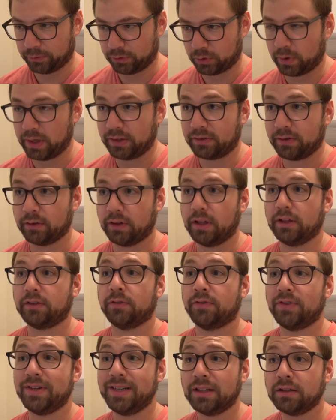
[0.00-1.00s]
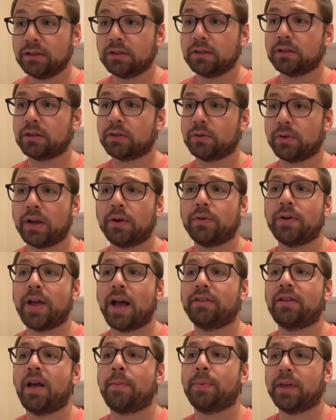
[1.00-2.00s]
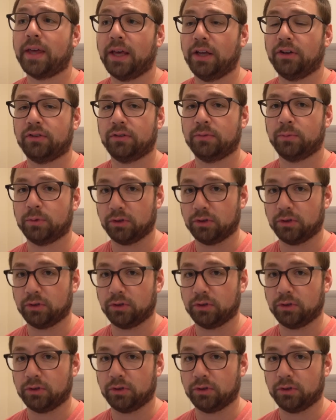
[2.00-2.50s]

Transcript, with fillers: So it's a, it's a vanilla Create React application,